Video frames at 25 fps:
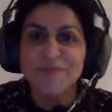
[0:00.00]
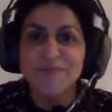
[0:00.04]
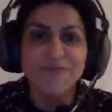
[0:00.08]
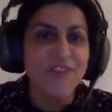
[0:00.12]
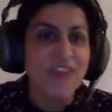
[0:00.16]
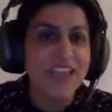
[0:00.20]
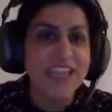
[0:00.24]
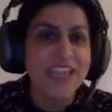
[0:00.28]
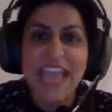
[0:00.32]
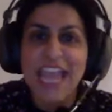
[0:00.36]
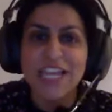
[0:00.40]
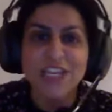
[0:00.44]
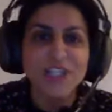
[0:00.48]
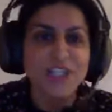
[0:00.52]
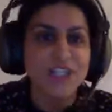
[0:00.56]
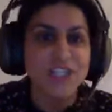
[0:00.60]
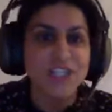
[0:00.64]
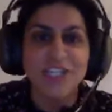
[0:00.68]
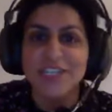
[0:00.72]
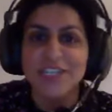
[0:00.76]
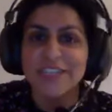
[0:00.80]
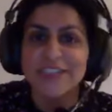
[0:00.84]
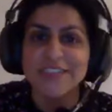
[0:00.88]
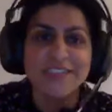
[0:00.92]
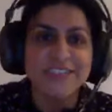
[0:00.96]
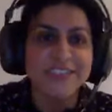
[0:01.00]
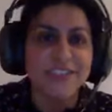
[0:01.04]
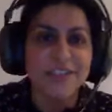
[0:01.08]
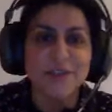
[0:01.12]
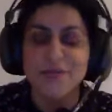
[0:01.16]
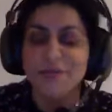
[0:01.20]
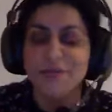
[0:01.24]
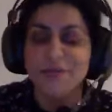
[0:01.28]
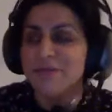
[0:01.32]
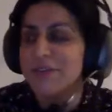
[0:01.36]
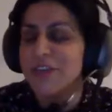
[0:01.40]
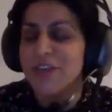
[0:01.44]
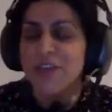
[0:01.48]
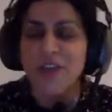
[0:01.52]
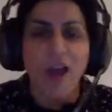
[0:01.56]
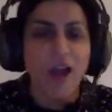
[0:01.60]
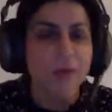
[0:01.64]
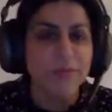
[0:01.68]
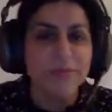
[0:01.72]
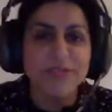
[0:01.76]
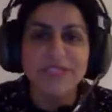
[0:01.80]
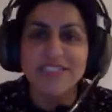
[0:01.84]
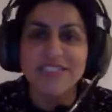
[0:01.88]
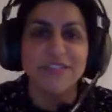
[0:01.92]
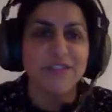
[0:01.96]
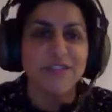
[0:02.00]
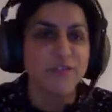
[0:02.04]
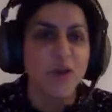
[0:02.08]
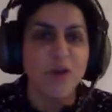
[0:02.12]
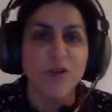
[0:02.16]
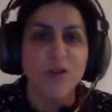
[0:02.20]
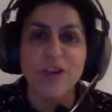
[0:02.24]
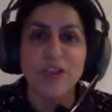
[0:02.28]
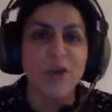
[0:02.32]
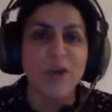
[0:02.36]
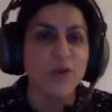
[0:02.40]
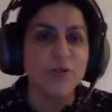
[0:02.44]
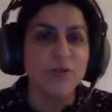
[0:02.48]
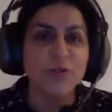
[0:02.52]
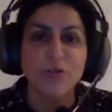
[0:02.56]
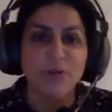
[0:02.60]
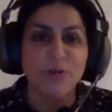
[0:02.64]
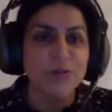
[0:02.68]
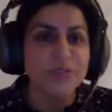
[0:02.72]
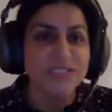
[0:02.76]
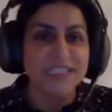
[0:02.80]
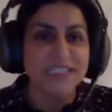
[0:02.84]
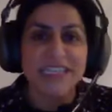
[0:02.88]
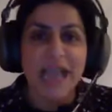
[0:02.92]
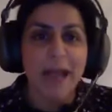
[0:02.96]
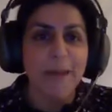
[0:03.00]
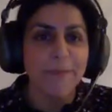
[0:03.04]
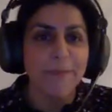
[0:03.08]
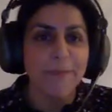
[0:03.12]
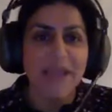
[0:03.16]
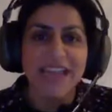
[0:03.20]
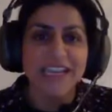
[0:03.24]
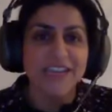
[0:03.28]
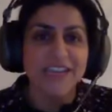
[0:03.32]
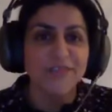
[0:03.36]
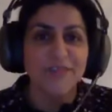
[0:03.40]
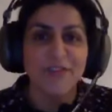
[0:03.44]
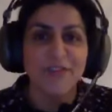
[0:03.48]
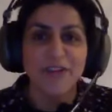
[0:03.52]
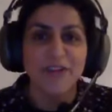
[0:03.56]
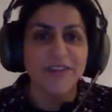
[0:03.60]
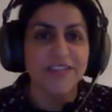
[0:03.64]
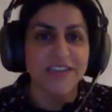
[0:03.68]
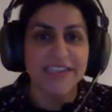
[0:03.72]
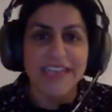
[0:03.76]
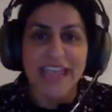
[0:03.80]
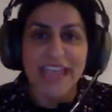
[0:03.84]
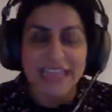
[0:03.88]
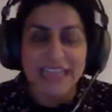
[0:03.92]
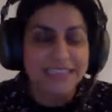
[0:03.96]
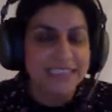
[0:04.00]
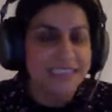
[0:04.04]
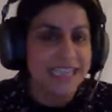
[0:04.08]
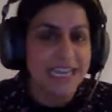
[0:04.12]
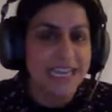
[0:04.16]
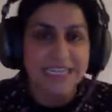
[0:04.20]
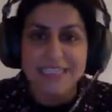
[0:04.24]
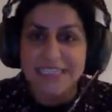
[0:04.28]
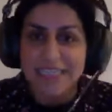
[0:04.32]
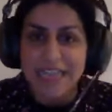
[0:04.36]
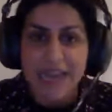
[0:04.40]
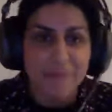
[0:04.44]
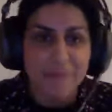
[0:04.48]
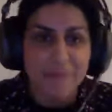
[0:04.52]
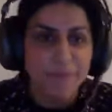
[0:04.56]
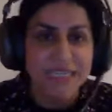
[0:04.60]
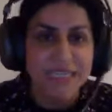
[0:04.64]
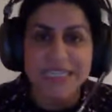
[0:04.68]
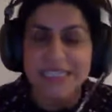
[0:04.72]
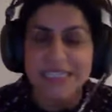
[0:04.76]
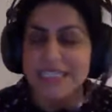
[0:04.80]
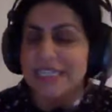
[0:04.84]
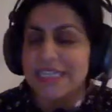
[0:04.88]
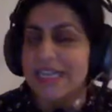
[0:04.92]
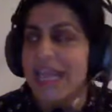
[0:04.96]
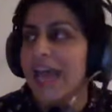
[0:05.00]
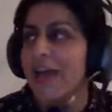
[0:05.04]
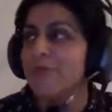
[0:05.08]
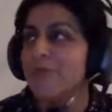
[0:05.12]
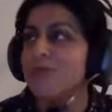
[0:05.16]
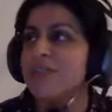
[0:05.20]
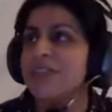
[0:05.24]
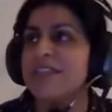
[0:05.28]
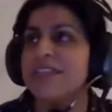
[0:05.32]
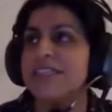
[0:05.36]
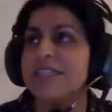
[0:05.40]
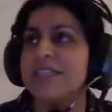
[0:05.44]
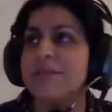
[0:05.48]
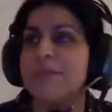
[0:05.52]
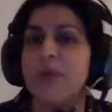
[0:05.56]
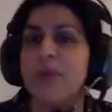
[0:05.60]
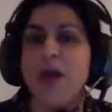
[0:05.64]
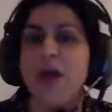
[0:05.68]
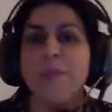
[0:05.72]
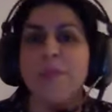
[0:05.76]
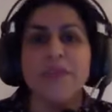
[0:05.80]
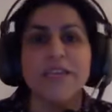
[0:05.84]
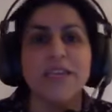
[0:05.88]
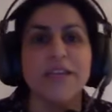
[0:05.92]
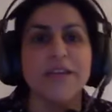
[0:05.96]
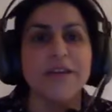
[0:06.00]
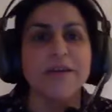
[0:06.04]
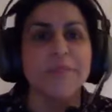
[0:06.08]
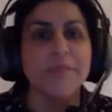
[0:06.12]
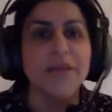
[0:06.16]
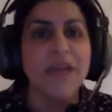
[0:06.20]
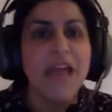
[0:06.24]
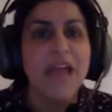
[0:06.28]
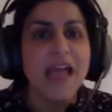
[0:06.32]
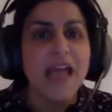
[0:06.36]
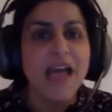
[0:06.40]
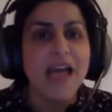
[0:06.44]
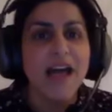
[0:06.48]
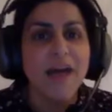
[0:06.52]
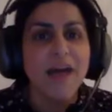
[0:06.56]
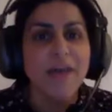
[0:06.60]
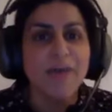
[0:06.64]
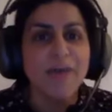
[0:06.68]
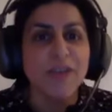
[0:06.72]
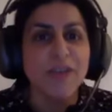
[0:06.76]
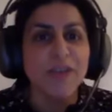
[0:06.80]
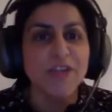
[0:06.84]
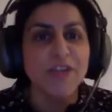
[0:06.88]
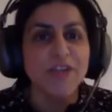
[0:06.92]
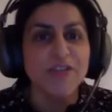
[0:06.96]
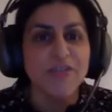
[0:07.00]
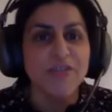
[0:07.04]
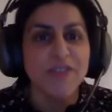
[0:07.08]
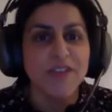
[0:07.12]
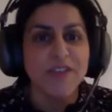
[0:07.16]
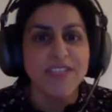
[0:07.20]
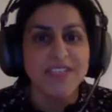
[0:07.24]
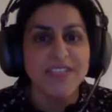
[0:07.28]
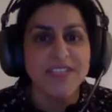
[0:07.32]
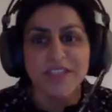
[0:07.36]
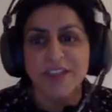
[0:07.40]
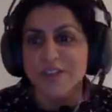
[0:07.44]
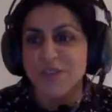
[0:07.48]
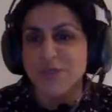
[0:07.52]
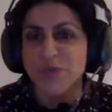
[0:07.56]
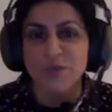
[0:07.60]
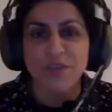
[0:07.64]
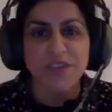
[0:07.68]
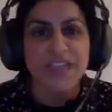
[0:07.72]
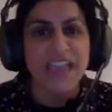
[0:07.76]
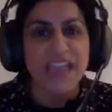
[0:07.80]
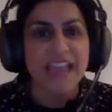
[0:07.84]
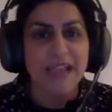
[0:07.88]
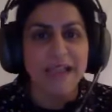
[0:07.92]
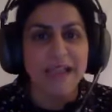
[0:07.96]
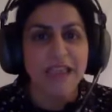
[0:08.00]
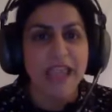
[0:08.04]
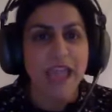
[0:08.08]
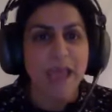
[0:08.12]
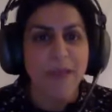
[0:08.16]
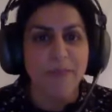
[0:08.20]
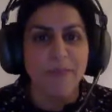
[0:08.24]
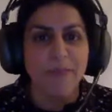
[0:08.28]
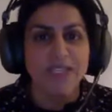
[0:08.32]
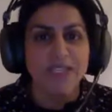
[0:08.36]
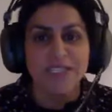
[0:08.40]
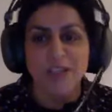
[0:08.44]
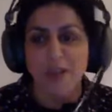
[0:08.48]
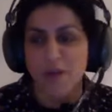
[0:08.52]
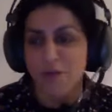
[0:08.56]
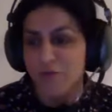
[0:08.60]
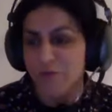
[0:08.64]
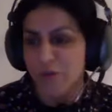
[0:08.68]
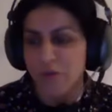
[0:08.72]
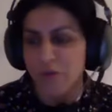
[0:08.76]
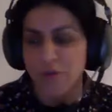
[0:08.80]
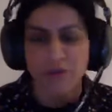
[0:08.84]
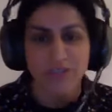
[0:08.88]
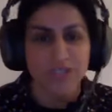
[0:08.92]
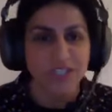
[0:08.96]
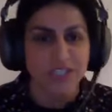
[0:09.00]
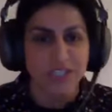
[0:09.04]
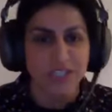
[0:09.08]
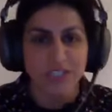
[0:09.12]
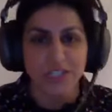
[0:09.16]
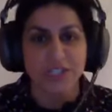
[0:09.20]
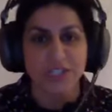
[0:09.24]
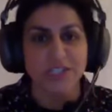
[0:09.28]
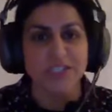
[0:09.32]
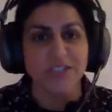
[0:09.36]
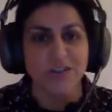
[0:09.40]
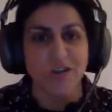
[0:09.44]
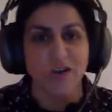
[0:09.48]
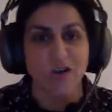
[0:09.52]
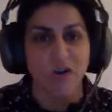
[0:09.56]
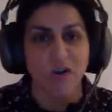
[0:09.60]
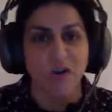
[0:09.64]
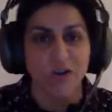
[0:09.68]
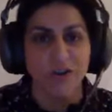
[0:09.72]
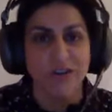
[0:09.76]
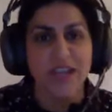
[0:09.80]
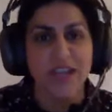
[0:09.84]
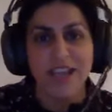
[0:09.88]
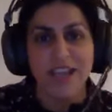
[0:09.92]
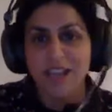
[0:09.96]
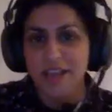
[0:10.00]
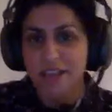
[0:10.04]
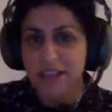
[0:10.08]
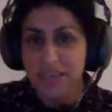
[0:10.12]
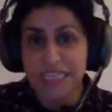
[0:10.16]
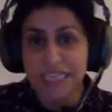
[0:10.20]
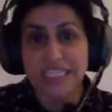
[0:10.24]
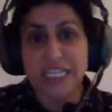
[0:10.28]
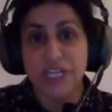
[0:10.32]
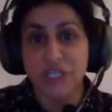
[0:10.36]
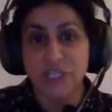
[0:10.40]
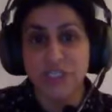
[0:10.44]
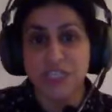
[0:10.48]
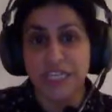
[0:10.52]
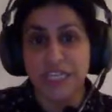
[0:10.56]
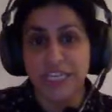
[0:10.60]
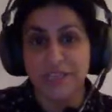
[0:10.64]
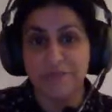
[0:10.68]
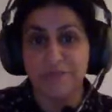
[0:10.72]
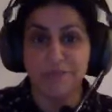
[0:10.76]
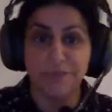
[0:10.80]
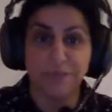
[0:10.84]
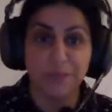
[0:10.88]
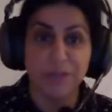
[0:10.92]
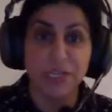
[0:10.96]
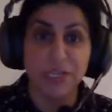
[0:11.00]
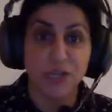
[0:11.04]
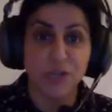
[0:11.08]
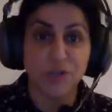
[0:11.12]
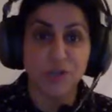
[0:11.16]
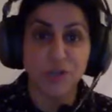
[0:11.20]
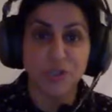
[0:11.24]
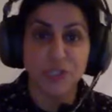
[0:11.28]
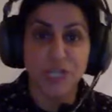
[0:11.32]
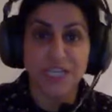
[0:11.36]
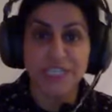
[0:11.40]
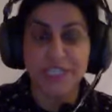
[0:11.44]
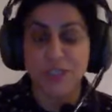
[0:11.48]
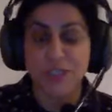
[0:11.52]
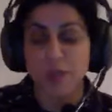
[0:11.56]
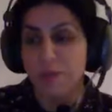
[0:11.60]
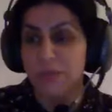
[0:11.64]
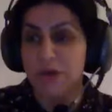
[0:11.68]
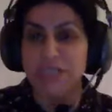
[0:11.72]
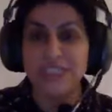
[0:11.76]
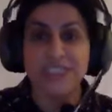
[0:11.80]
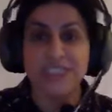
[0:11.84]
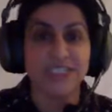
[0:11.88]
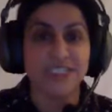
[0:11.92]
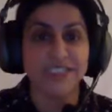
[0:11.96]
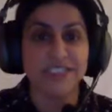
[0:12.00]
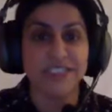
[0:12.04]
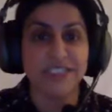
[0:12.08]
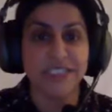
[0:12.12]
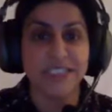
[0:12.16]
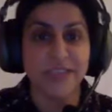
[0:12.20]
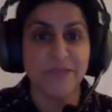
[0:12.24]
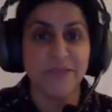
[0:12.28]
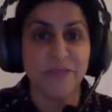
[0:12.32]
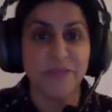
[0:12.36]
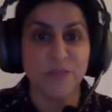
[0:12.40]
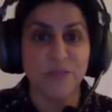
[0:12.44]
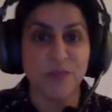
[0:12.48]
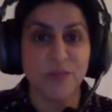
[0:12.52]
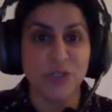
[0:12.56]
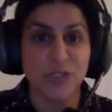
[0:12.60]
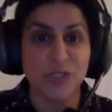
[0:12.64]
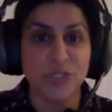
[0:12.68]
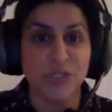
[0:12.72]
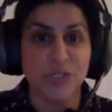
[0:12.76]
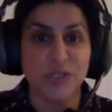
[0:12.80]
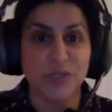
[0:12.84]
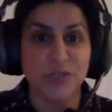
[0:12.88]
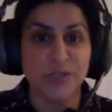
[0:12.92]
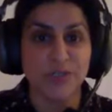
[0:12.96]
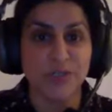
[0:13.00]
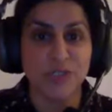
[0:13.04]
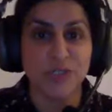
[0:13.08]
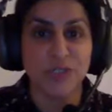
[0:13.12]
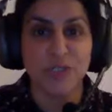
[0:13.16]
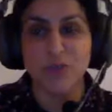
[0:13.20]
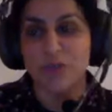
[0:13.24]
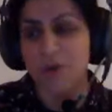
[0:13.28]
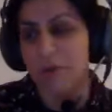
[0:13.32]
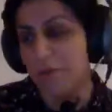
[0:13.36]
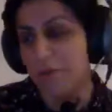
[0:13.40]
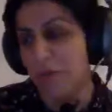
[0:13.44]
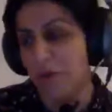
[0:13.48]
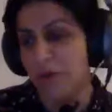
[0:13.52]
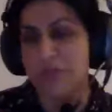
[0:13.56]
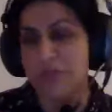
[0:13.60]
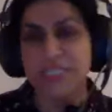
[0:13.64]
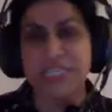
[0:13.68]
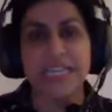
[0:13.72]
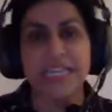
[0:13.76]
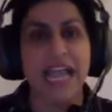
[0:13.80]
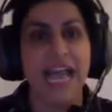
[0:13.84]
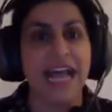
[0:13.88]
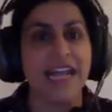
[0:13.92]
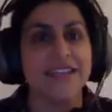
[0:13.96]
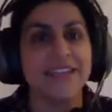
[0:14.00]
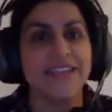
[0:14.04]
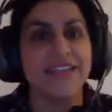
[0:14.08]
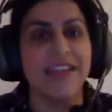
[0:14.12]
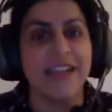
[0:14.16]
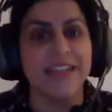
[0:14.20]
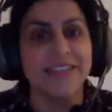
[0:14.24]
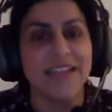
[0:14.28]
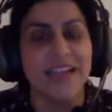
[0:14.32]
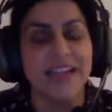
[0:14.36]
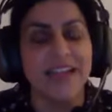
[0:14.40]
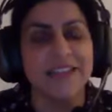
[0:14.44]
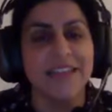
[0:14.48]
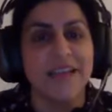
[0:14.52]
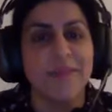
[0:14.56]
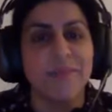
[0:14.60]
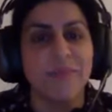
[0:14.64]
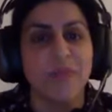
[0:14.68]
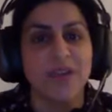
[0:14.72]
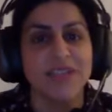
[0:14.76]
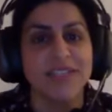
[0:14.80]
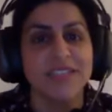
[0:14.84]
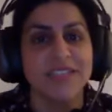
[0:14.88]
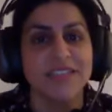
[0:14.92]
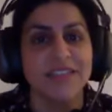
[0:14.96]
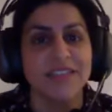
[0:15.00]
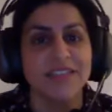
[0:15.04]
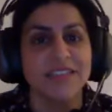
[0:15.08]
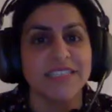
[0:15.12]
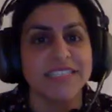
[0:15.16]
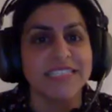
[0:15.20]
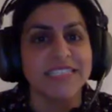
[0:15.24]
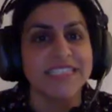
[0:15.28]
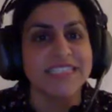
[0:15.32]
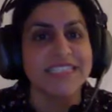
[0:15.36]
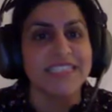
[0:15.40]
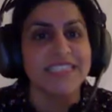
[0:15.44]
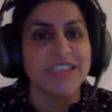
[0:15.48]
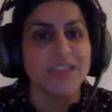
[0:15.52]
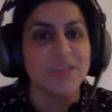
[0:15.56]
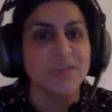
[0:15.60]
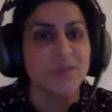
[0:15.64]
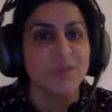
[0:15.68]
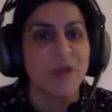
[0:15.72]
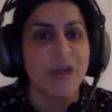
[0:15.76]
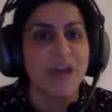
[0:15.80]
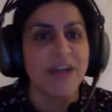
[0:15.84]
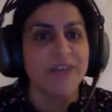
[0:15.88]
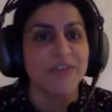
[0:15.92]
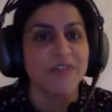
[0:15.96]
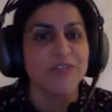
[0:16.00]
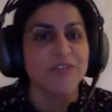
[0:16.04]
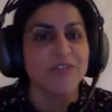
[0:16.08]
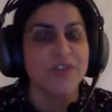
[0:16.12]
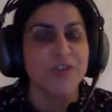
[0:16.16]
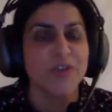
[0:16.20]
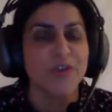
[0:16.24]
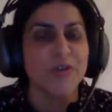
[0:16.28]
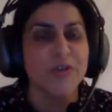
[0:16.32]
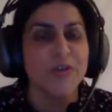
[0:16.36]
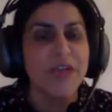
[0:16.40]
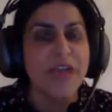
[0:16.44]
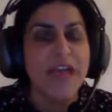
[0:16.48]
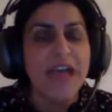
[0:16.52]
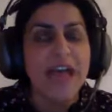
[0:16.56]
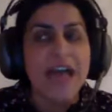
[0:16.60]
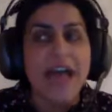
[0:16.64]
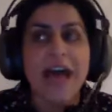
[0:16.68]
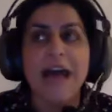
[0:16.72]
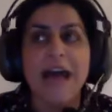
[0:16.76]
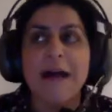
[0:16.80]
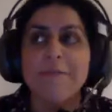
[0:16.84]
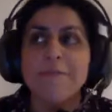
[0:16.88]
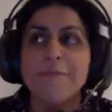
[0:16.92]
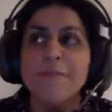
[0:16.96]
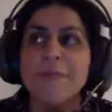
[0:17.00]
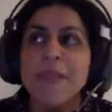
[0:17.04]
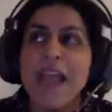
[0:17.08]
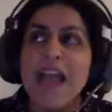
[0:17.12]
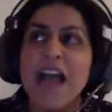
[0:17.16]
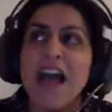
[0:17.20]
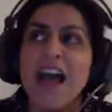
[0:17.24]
vacations and you know i was still knocking on doors and campaigning for other candidates and mps and councillors in birmingham uh, but at university i sort of kept, kept myself focused just on essentially being a good jcr president and giving voice to the student body and and, and then my studies as well so um, um,